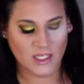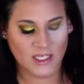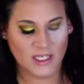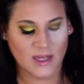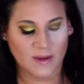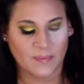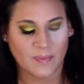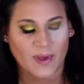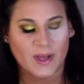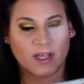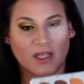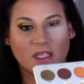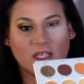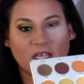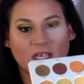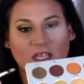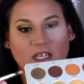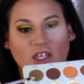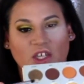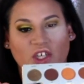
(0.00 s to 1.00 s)
dip
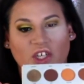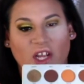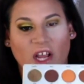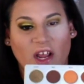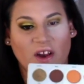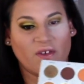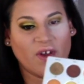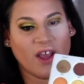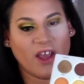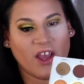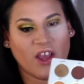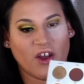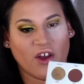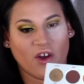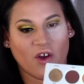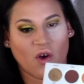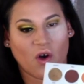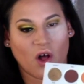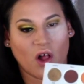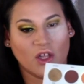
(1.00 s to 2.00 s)
into this shade right here
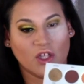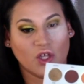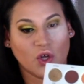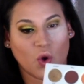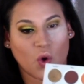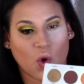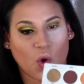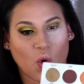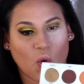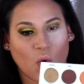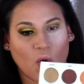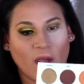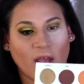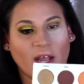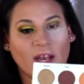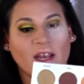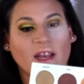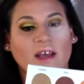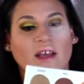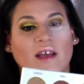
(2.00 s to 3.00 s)
called
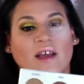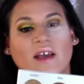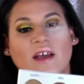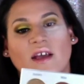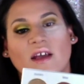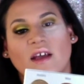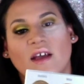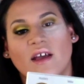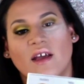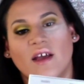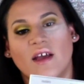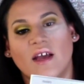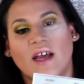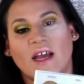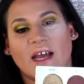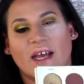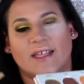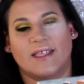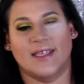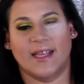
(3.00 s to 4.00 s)
Coin.
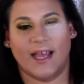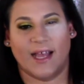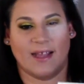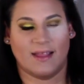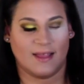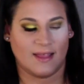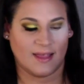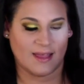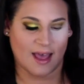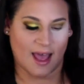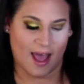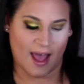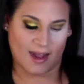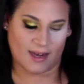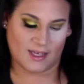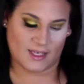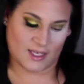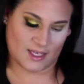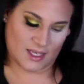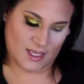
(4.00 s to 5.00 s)
It's like
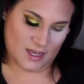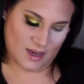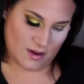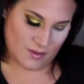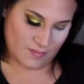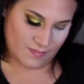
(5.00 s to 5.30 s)
that.